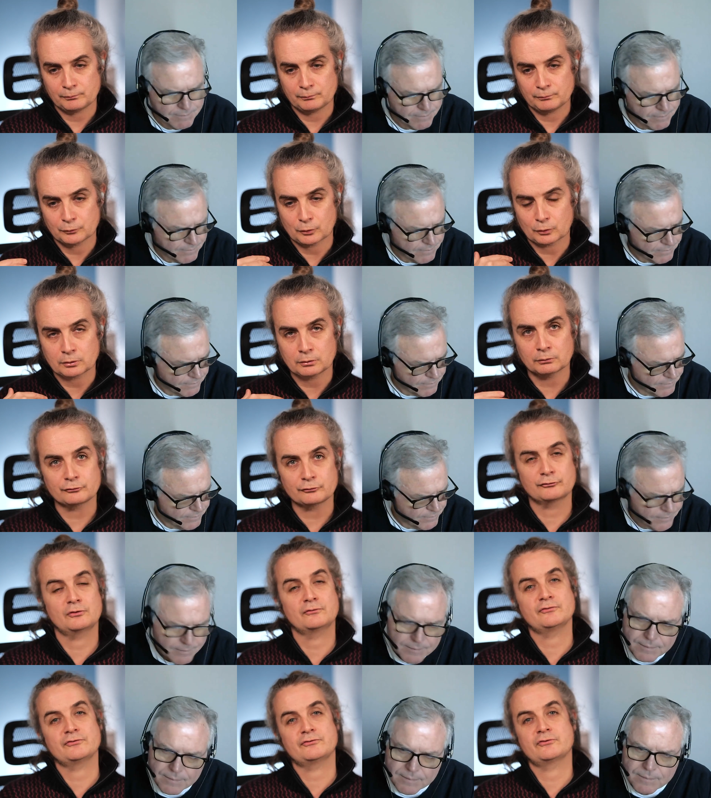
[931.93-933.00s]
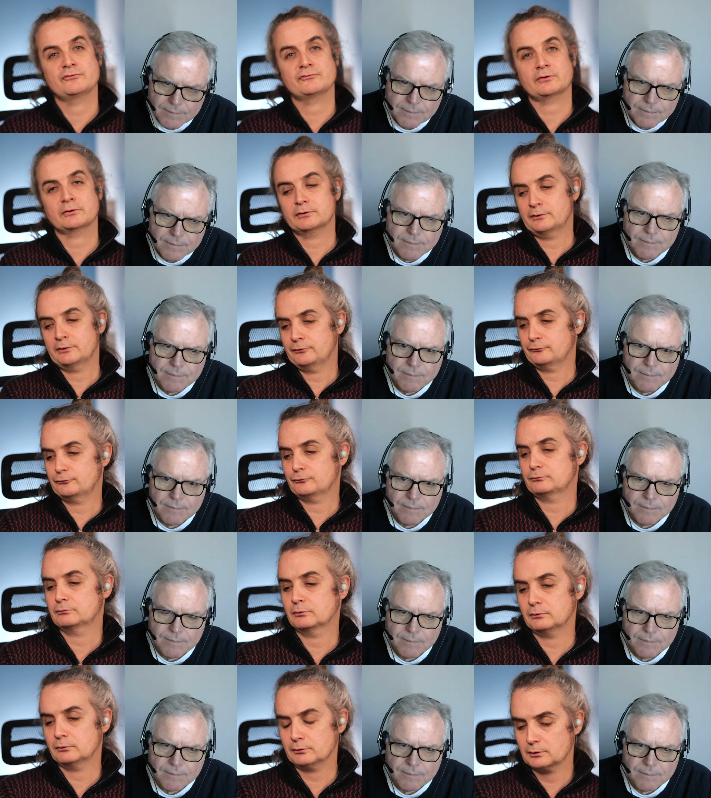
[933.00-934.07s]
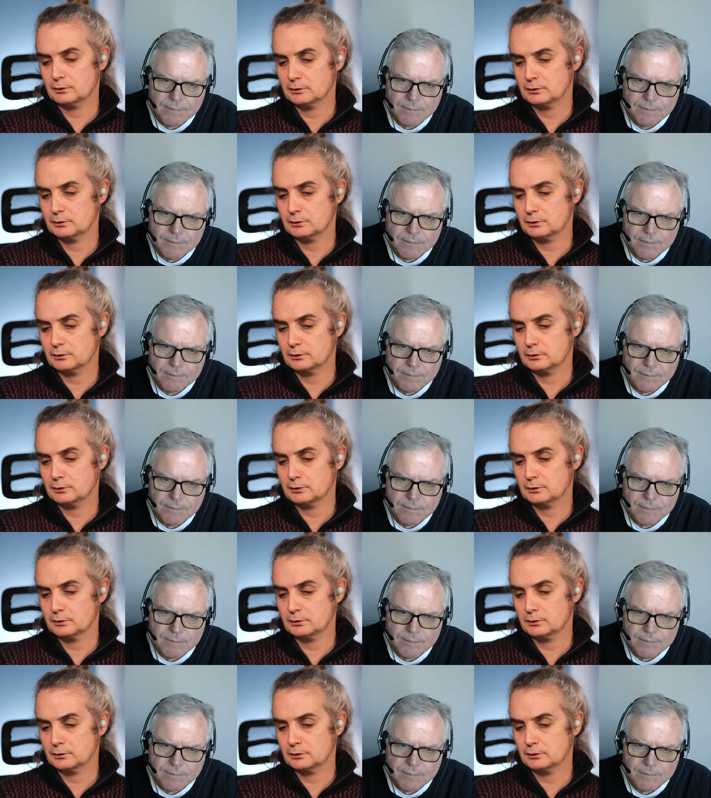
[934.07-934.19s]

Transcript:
Speaker 1: the core services are going to work